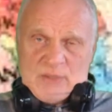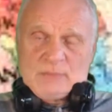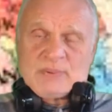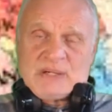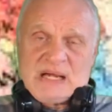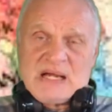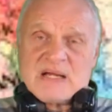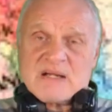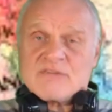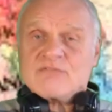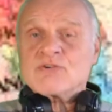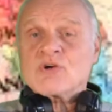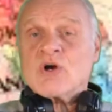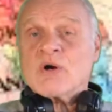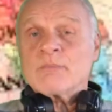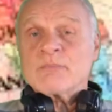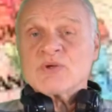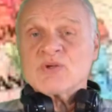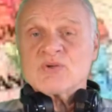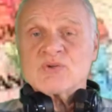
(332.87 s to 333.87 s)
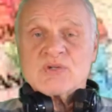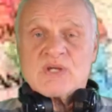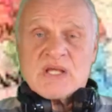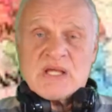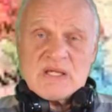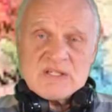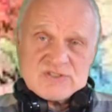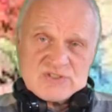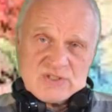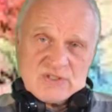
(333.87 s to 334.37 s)
kind of
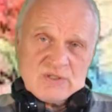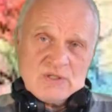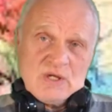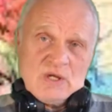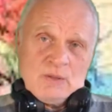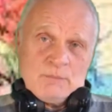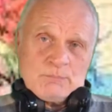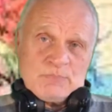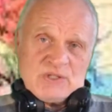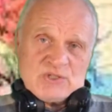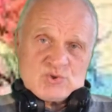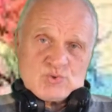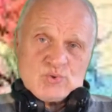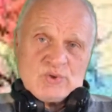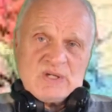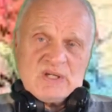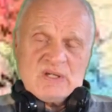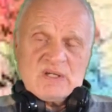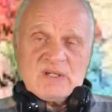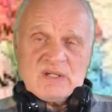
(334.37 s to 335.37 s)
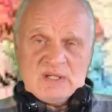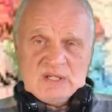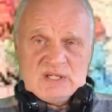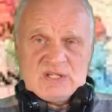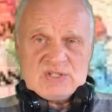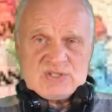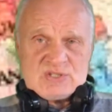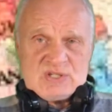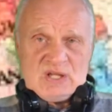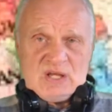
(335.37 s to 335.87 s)
communication between
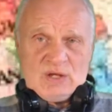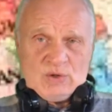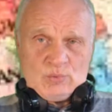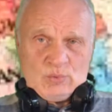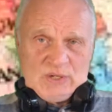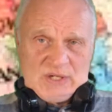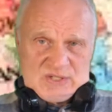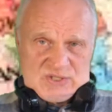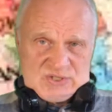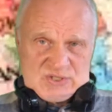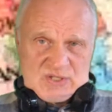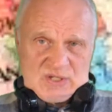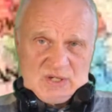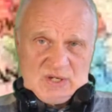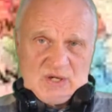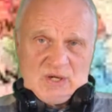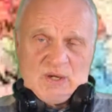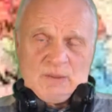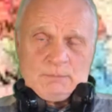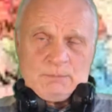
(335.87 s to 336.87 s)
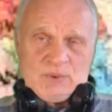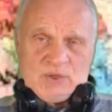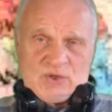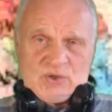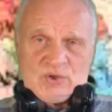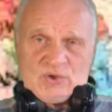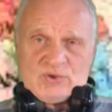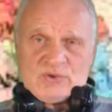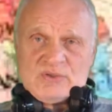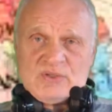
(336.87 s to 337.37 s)
East and West,
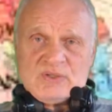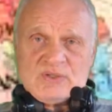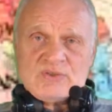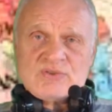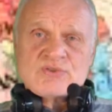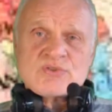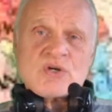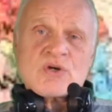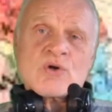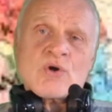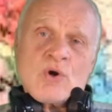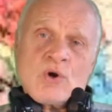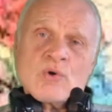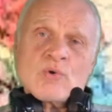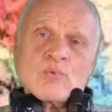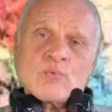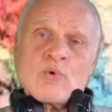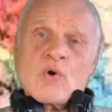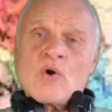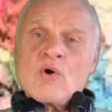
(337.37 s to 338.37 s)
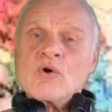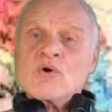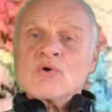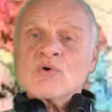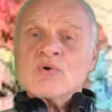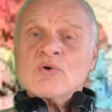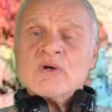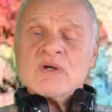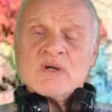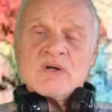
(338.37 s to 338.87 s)
because there is a Cold War
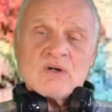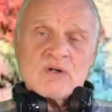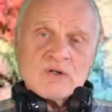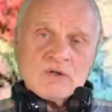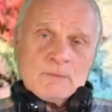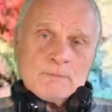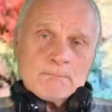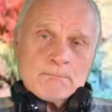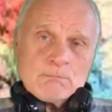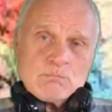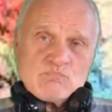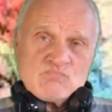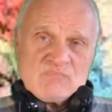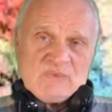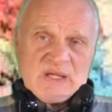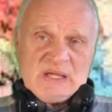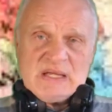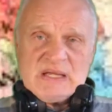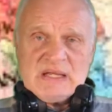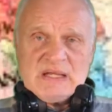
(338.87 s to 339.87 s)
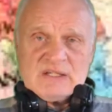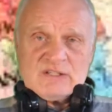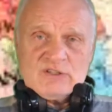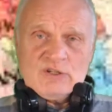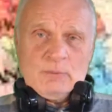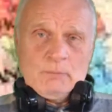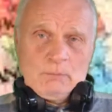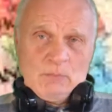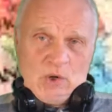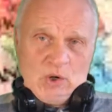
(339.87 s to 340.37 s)
going on. And at
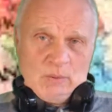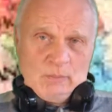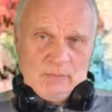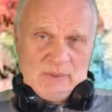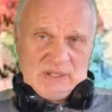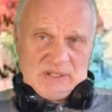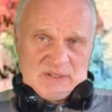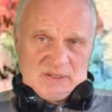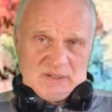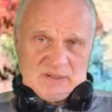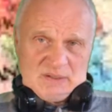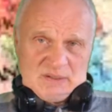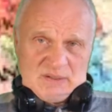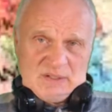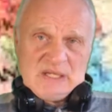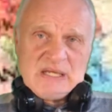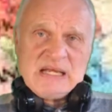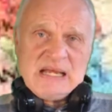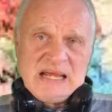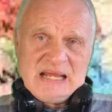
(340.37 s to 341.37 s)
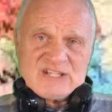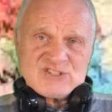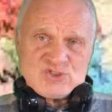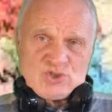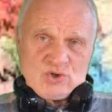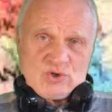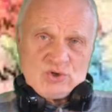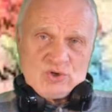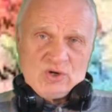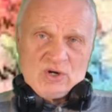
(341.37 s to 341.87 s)
the moment, the
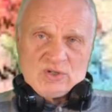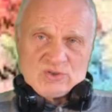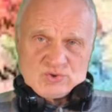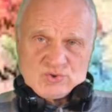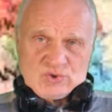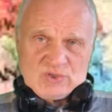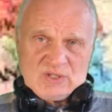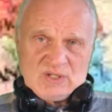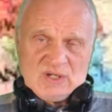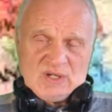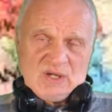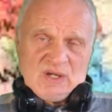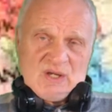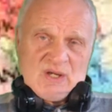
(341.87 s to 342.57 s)
NATO countries